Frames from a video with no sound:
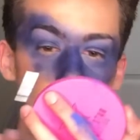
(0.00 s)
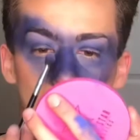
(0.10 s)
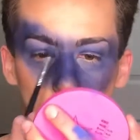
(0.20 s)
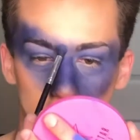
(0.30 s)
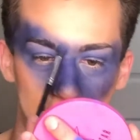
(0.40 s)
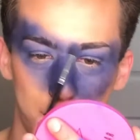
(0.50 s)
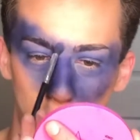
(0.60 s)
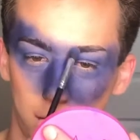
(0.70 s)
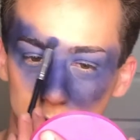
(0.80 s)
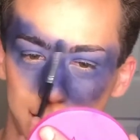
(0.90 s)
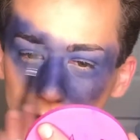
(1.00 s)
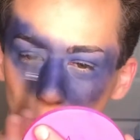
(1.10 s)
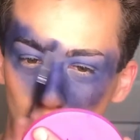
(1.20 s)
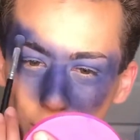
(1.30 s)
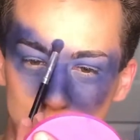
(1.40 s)
Y'all, and working at
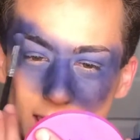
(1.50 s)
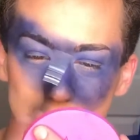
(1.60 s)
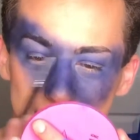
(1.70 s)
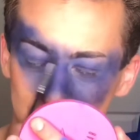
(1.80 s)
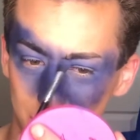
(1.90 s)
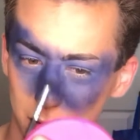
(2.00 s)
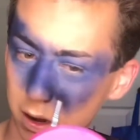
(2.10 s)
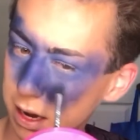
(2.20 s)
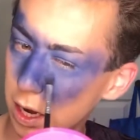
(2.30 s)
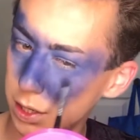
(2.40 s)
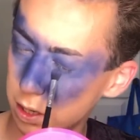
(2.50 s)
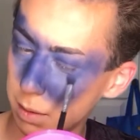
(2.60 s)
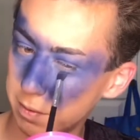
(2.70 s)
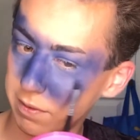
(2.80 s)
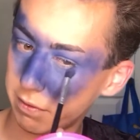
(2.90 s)
a weed store on
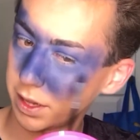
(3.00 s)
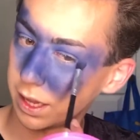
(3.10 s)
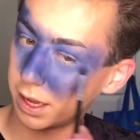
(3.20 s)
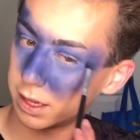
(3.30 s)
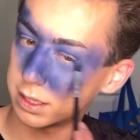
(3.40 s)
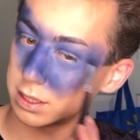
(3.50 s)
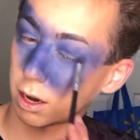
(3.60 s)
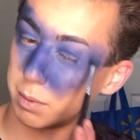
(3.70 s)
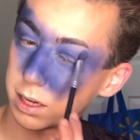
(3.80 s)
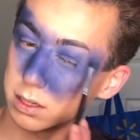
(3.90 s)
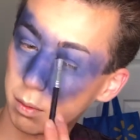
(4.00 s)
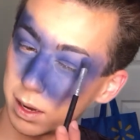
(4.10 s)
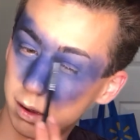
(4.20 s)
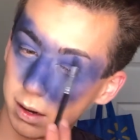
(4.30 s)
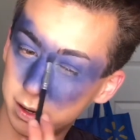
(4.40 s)
top of everything, like Starbucks, oh
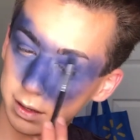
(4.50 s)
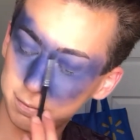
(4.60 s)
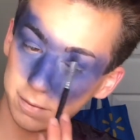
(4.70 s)
my god,